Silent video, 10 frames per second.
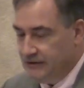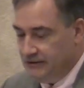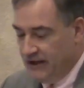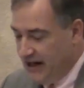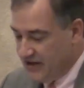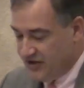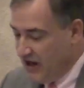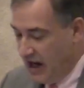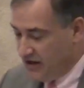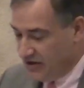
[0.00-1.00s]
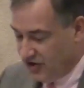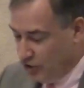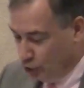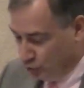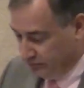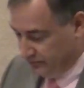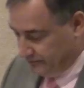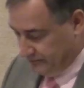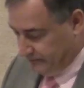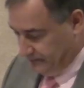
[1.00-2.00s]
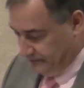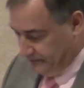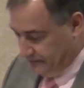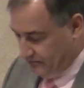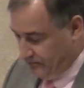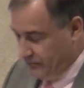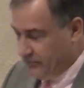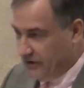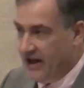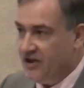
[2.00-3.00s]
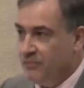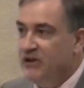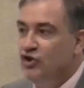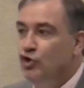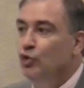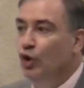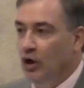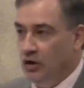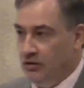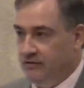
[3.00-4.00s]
Let us not assume. Let us be sure.